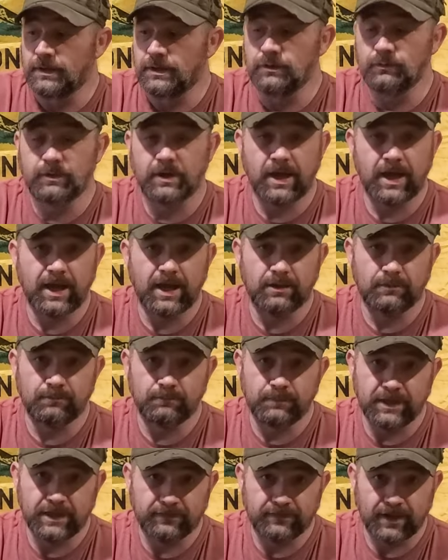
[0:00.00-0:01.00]
you
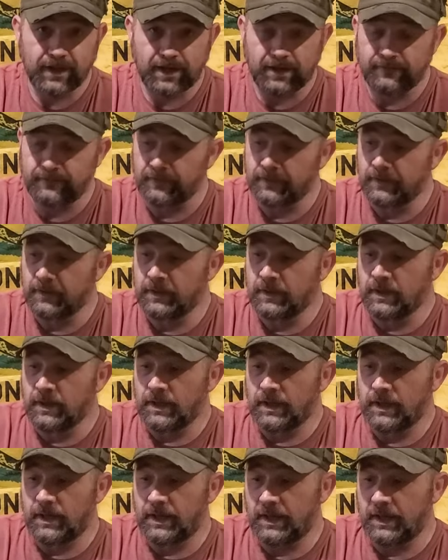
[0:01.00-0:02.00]
can't beat that.
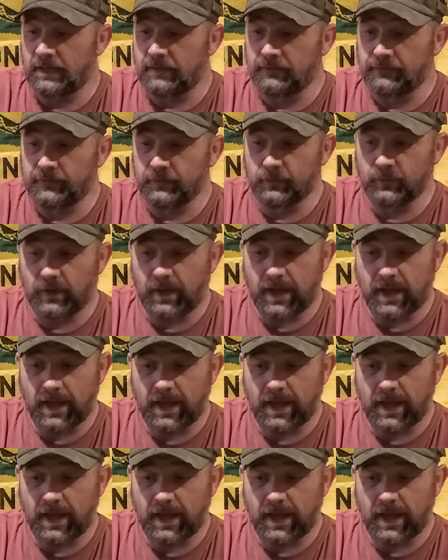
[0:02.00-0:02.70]
It'll do